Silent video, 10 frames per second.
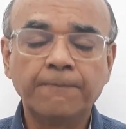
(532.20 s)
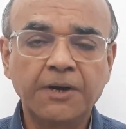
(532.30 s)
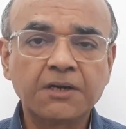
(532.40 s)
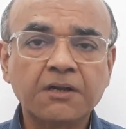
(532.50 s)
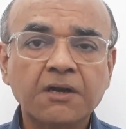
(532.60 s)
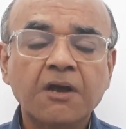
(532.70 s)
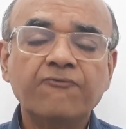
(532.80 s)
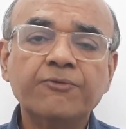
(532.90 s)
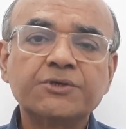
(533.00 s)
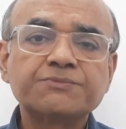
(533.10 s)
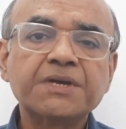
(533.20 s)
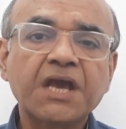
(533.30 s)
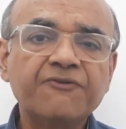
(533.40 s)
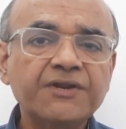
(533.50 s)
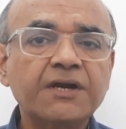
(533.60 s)
But we must make
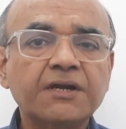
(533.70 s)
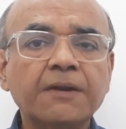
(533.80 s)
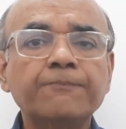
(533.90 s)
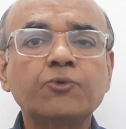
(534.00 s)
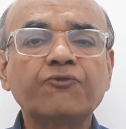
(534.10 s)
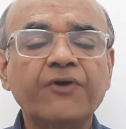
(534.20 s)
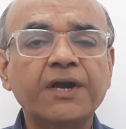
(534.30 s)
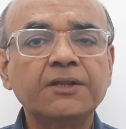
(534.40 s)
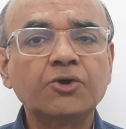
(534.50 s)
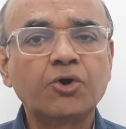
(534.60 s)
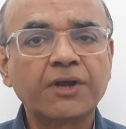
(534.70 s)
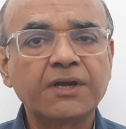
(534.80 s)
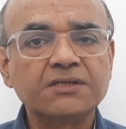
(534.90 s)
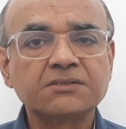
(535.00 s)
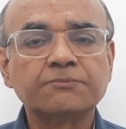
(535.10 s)
every attempt to find the
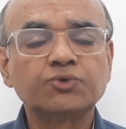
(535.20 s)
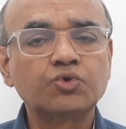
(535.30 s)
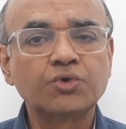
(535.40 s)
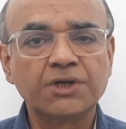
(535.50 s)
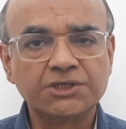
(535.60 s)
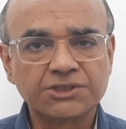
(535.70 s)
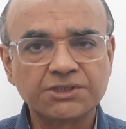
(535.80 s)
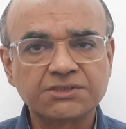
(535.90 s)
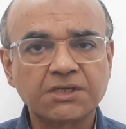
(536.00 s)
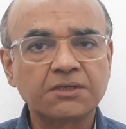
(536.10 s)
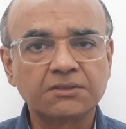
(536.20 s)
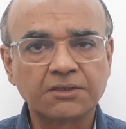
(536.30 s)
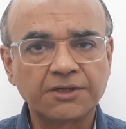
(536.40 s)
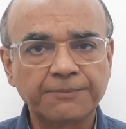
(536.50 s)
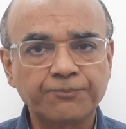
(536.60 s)
organism through cultures and
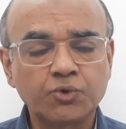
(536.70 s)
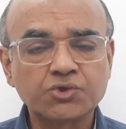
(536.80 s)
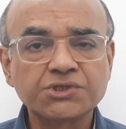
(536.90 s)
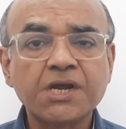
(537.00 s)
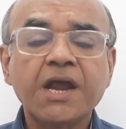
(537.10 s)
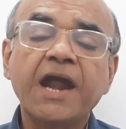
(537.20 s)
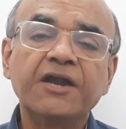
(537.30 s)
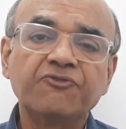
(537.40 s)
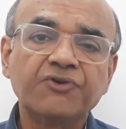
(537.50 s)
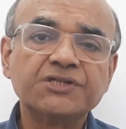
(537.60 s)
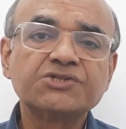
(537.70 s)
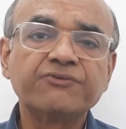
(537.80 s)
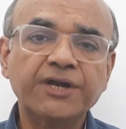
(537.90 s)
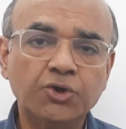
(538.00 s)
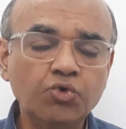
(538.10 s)
other reports, and once
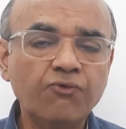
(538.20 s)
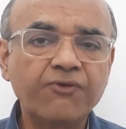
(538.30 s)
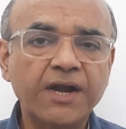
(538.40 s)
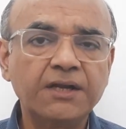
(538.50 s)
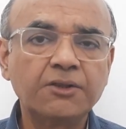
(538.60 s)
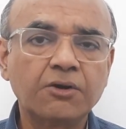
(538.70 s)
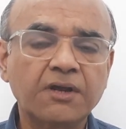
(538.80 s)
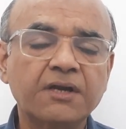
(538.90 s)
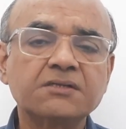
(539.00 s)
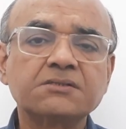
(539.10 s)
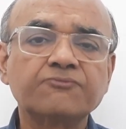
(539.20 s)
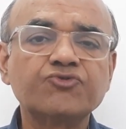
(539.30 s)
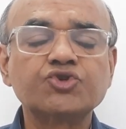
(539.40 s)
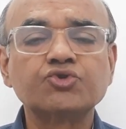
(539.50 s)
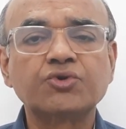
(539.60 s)
we do find the organism,
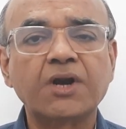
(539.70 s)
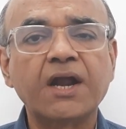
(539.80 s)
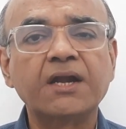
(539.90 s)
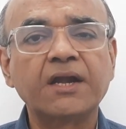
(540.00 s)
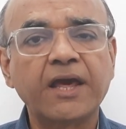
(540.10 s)
we should try and